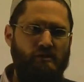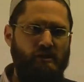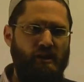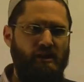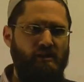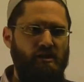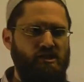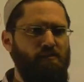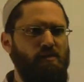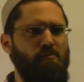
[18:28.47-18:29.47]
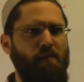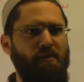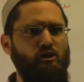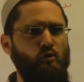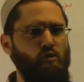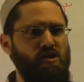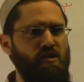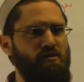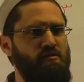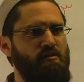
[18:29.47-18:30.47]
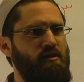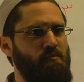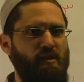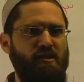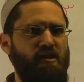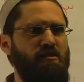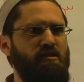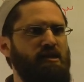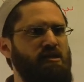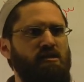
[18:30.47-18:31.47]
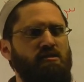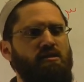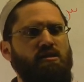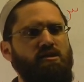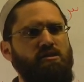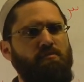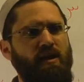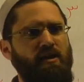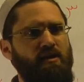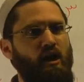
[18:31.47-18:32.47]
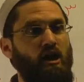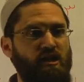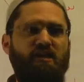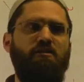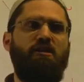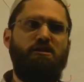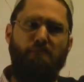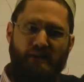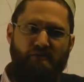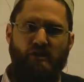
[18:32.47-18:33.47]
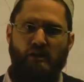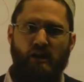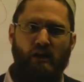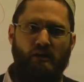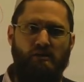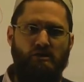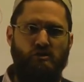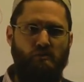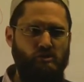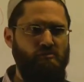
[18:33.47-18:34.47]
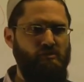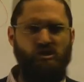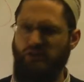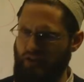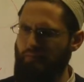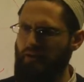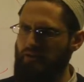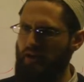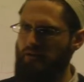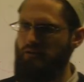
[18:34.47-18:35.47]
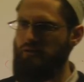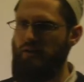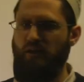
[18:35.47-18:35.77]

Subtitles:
Okay, some of them might be naughty, but they didn't disobey. They didn't disbelieve in Allah, so it wasn't a real. Does that make sense?